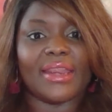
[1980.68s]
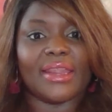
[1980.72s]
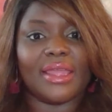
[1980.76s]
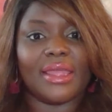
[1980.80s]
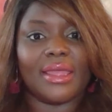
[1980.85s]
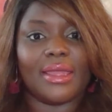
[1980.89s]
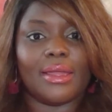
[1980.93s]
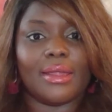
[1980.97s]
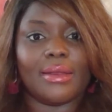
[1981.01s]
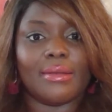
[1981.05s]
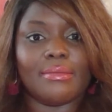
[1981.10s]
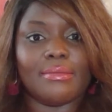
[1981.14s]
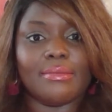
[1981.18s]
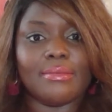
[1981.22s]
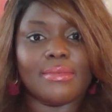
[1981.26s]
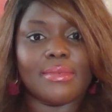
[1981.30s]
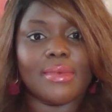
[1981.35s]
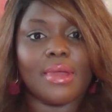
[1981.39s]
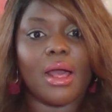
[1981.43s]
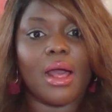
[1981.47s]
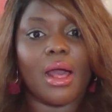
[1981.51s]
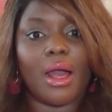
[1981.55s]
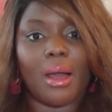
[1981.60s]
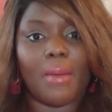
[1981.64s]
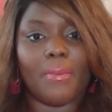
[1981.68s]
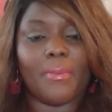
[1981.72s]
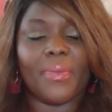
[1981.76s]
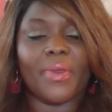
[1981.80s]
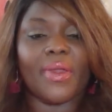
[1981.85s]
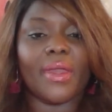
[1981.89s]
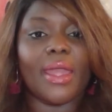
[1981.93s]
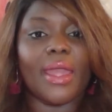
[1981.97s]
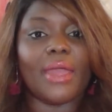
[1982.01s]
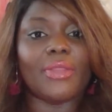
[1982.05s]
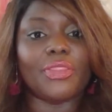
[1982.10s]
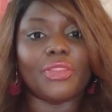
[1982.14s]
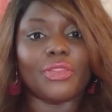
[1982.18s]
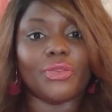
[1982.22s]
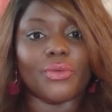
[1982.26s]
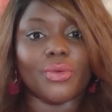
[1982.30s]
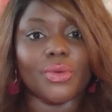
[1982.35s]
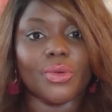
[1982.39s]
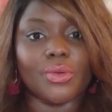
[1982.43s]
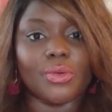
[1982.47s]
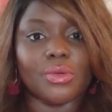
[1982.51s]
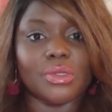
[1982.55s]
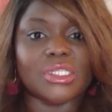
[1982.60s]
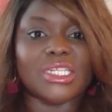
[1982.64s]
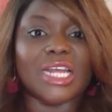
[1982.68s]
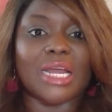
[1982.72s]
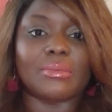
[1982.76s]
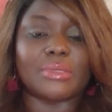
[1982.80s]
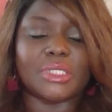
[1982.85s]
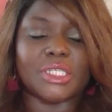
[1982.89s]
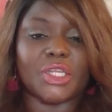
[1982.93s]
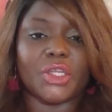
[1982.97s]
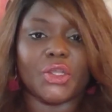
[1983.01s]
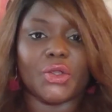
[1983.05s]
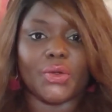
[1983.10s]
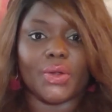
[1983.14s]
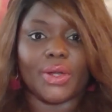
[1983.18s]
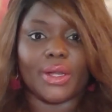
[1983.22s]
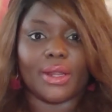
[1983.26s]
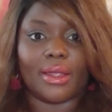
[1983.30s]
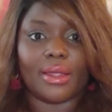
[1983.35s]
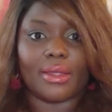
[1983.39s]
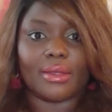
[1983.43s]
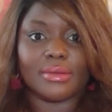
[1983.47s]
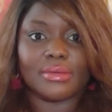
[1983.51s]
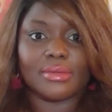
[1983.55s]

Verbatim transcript: in, up, and through cybersecurity